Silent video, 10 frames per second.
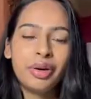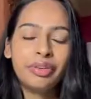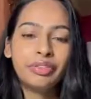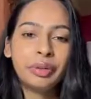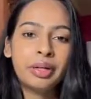
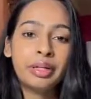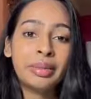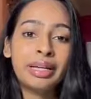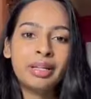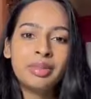everyone,
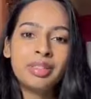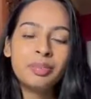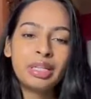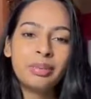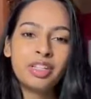my name is
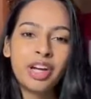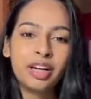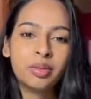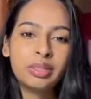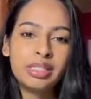Bibi
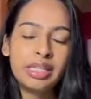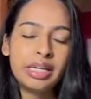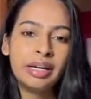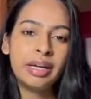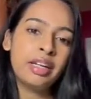
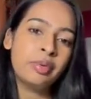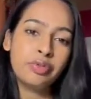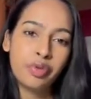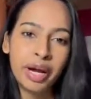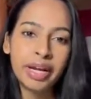Chatterpatia, and
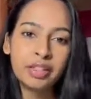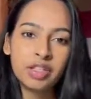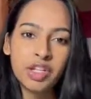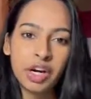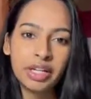before I get
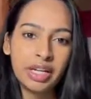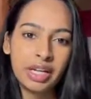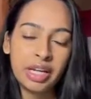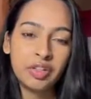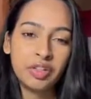started
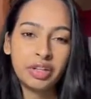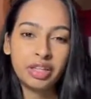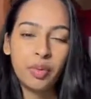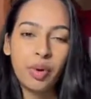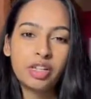in answering
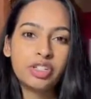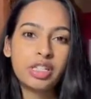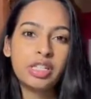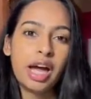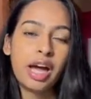the
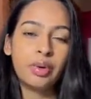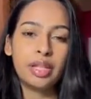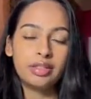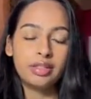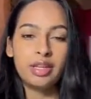questions, I would
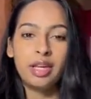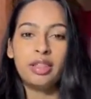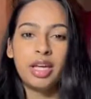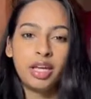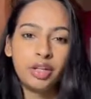like to say
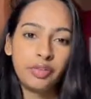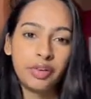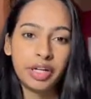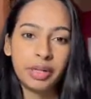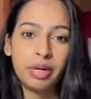thank you
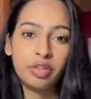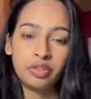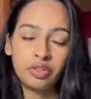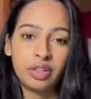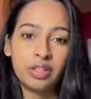very much
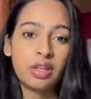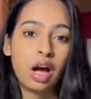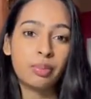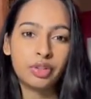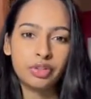for this
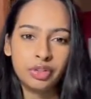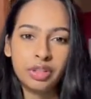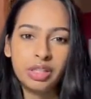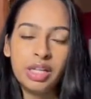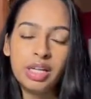
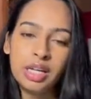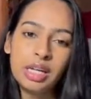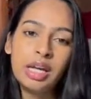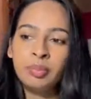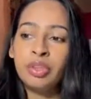opportunity.
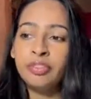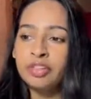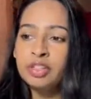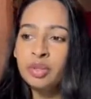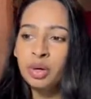The
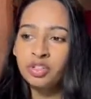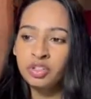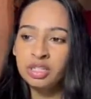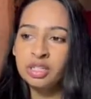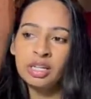first
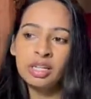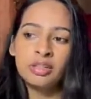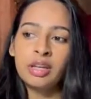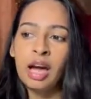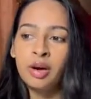question is,
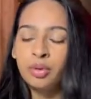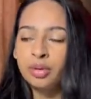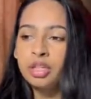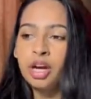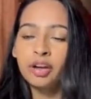how will
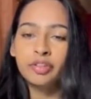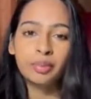the Harvard